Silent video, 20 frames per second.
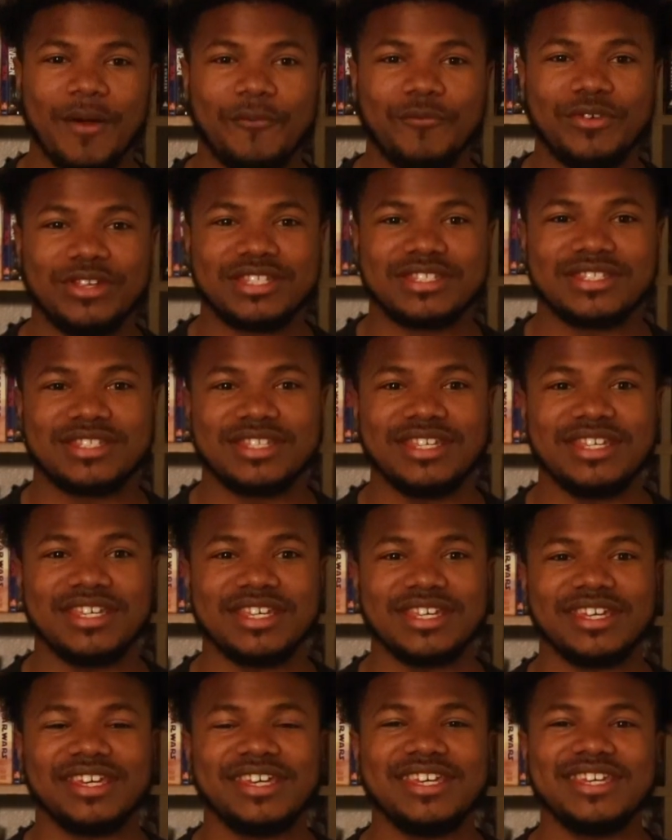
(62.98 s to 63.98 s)
We see
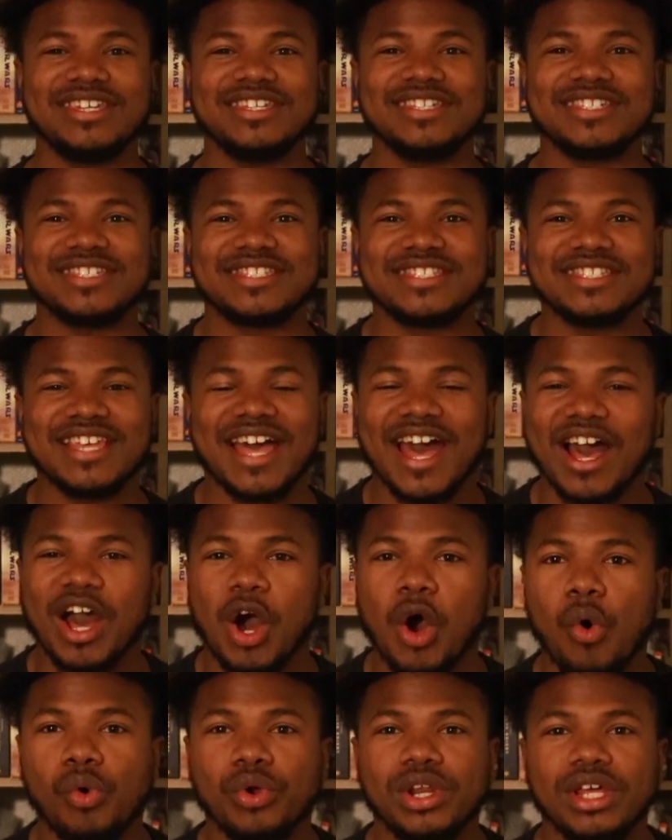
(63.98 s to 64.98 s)
he's not
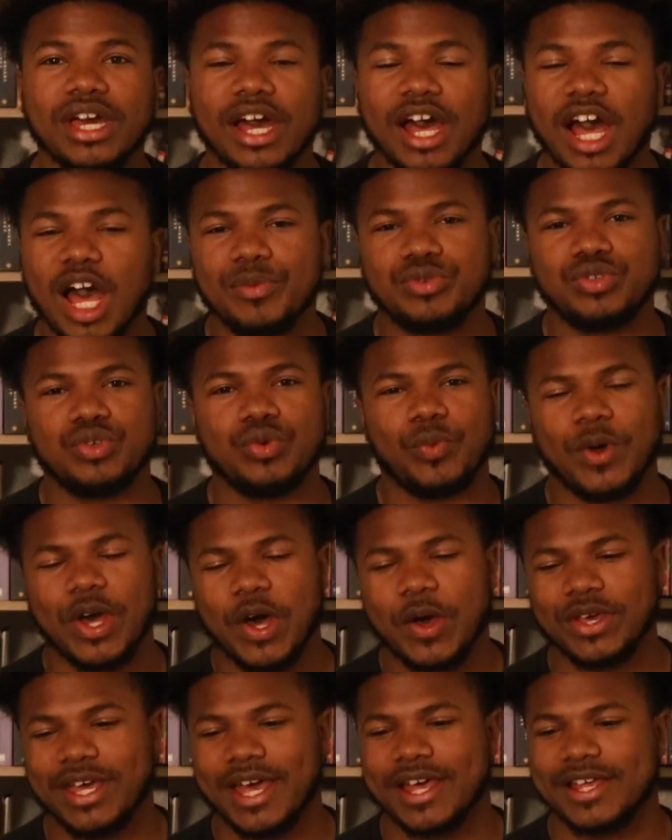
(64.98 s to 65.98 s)
holding up too
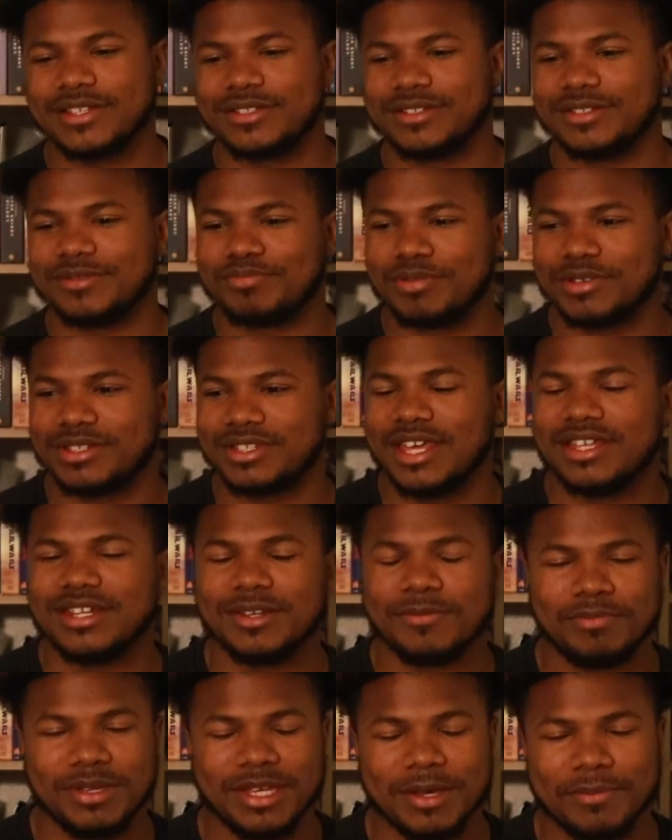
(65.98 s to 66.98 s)
well. He got to pretend
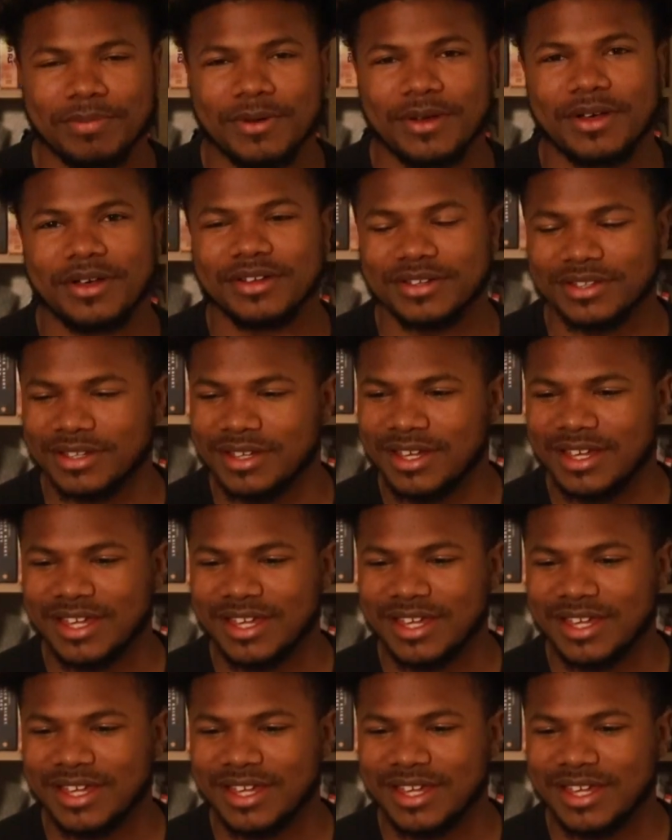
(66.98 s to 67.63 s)
to be a punk.